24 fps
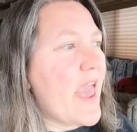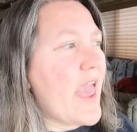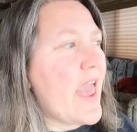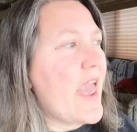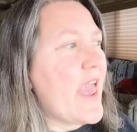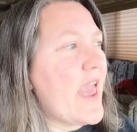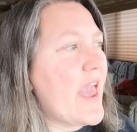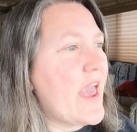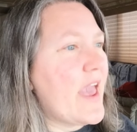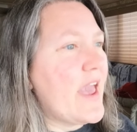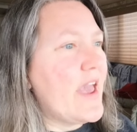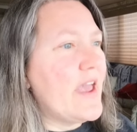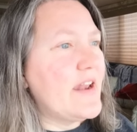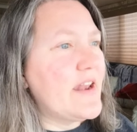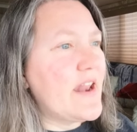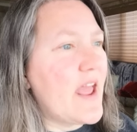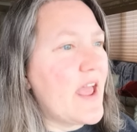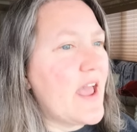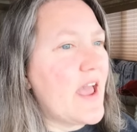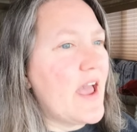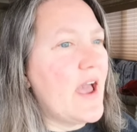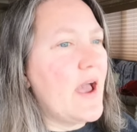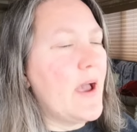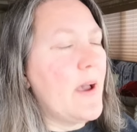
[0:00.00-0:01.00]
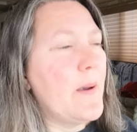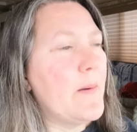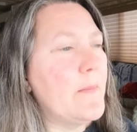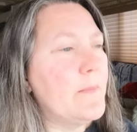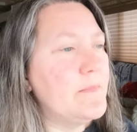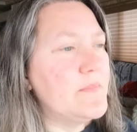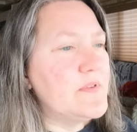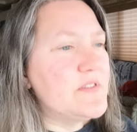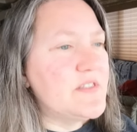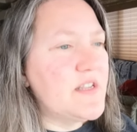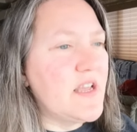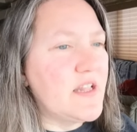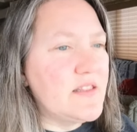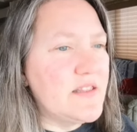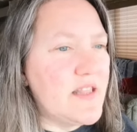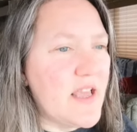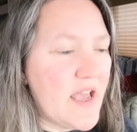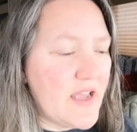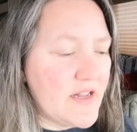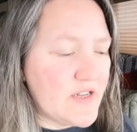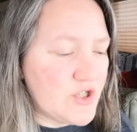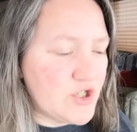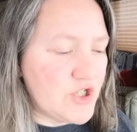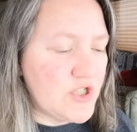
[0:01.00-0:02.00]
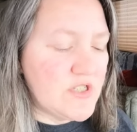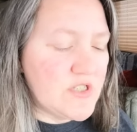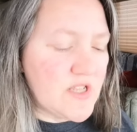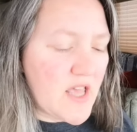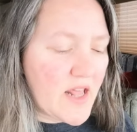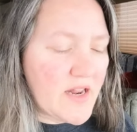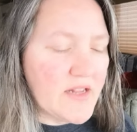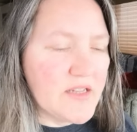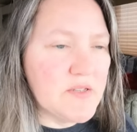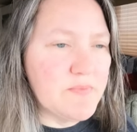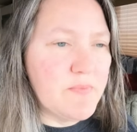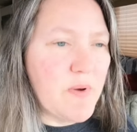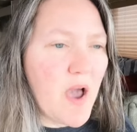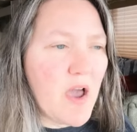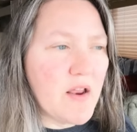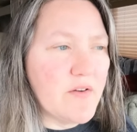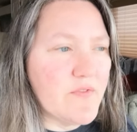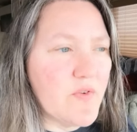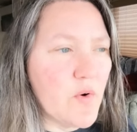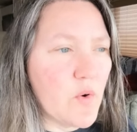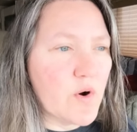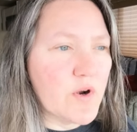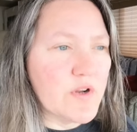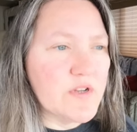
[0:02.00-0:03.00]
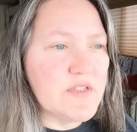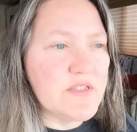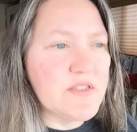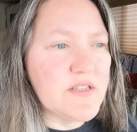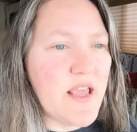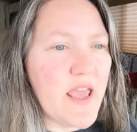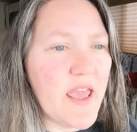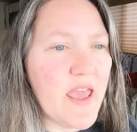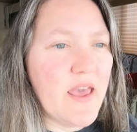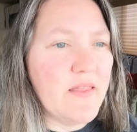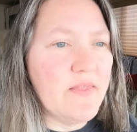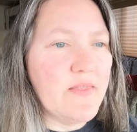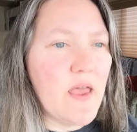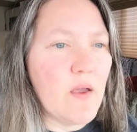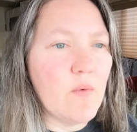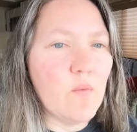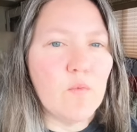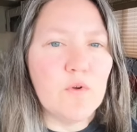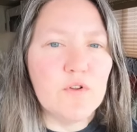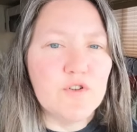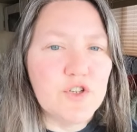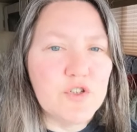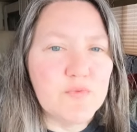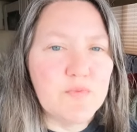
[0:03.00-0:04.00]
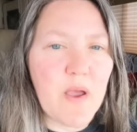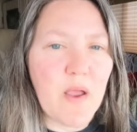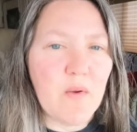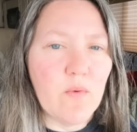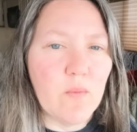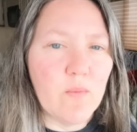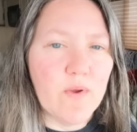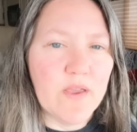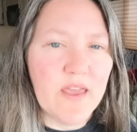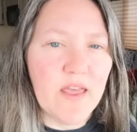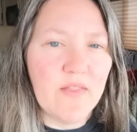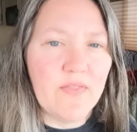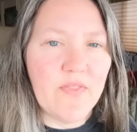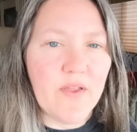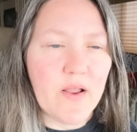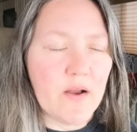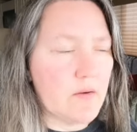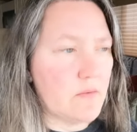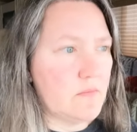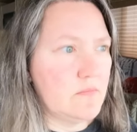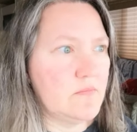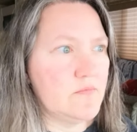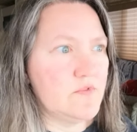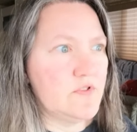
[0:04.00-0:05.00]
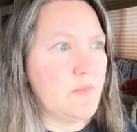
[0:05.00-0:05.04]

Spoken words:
and said that she's got a spot for us and that we'll just pay when we get there.